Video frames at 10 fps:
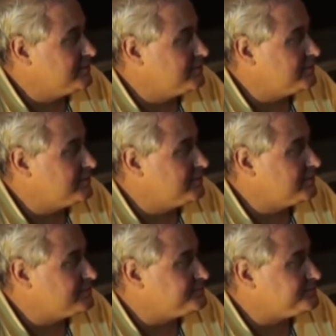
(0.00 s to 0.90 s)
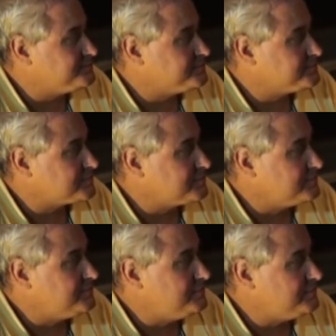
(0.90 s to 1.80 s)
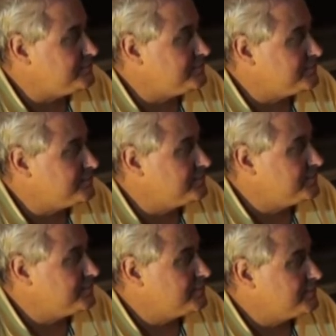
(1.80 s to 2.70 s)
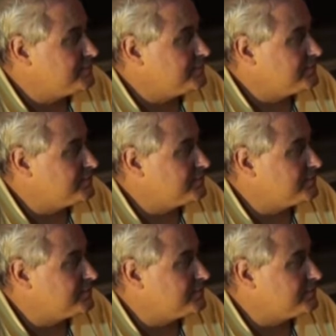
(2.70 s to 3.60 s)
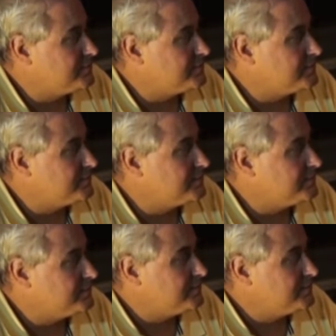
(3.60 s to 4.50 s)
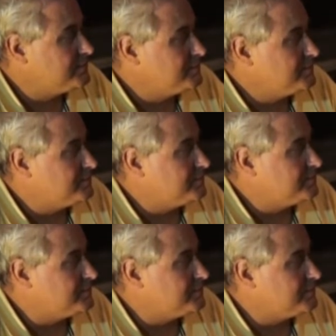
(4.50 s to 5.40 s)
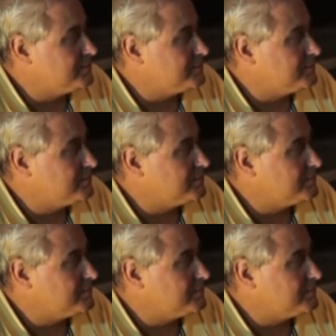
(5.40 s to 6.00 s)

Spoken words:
(silent)